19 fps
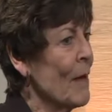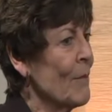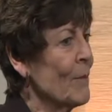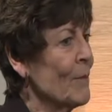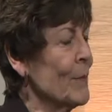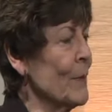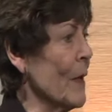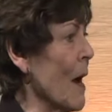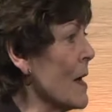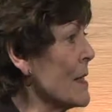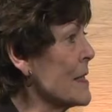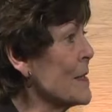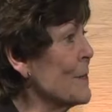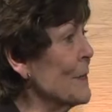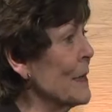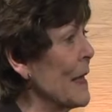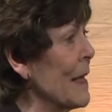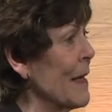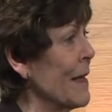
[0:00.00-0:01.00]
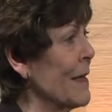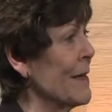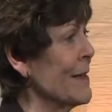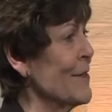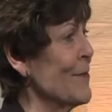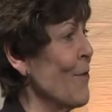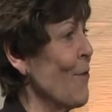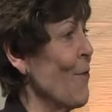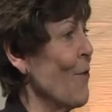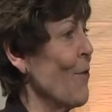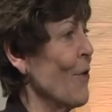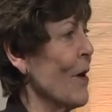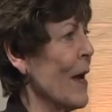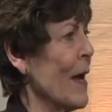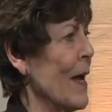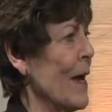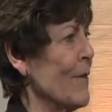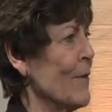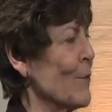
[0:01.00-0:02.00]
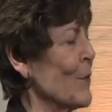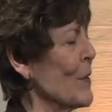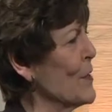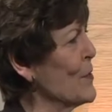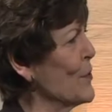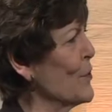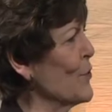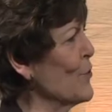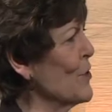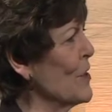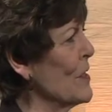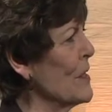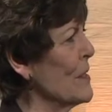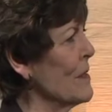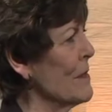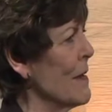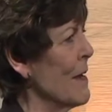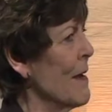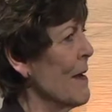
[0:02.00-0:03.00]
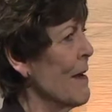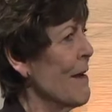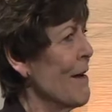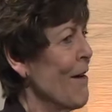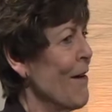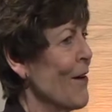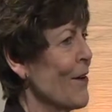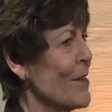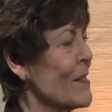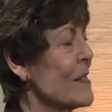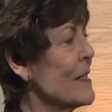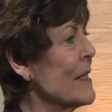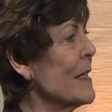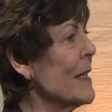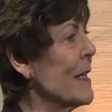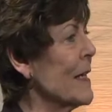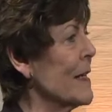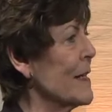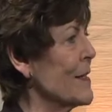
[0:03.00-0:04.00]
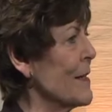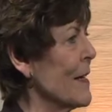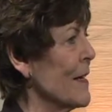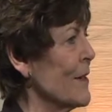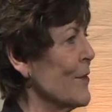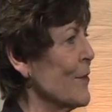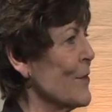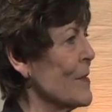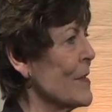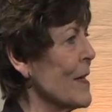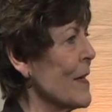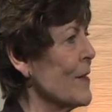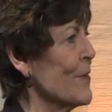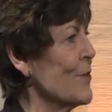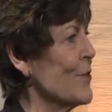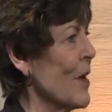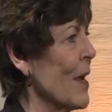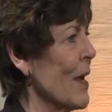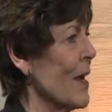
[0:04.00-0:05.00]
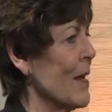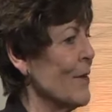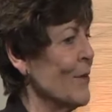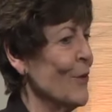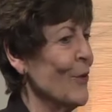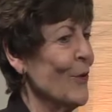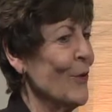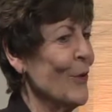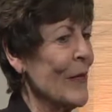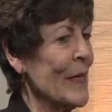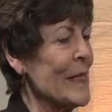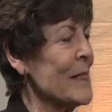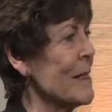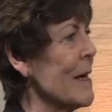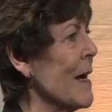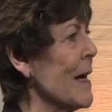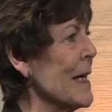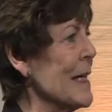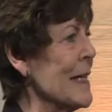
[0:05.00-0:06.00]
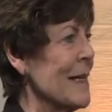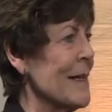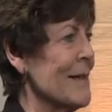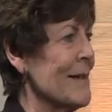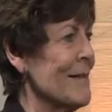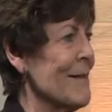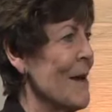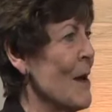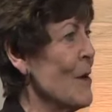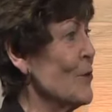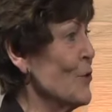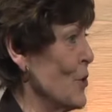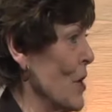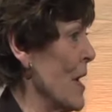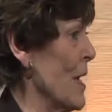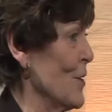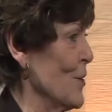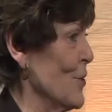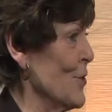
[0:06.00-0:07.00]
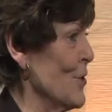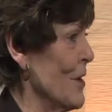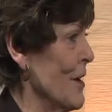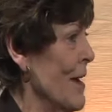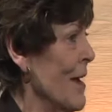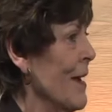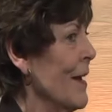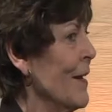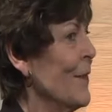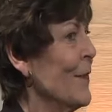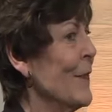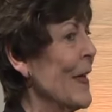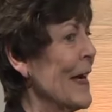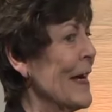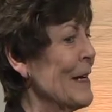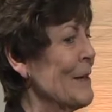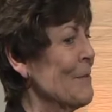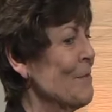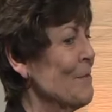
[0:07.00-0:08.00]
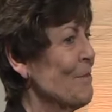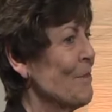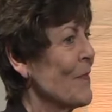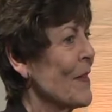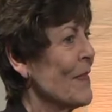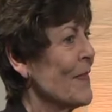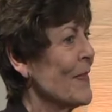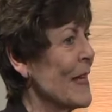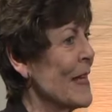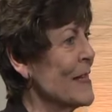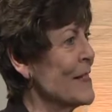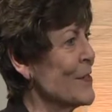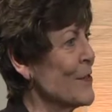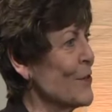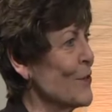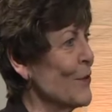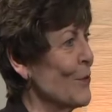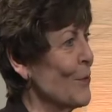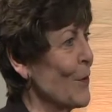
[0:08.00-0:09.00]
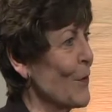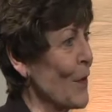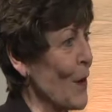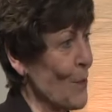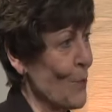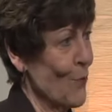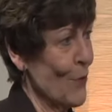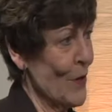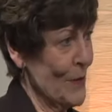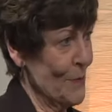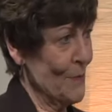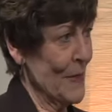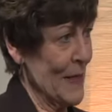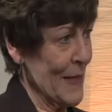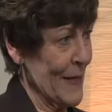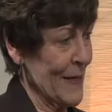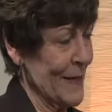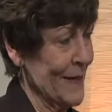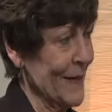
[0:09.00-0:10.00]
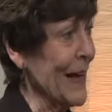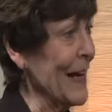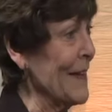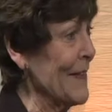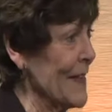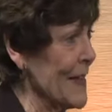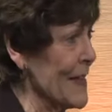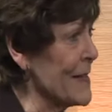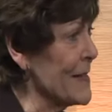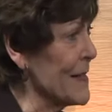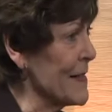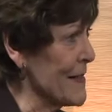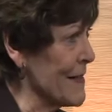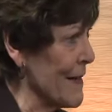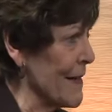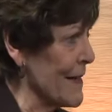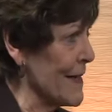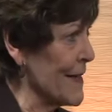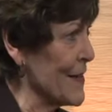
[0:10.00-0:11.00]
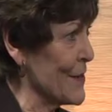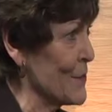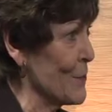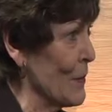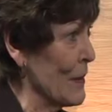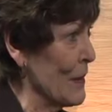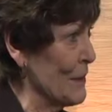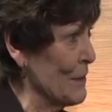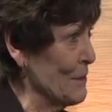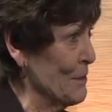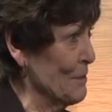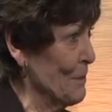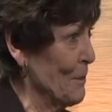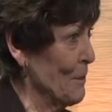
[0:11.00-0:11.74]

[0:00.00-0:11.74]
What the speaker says: blossom again or have a resurgent. Our city is under such a new, exciting change that things to do with our print media, I think, is exciting as well.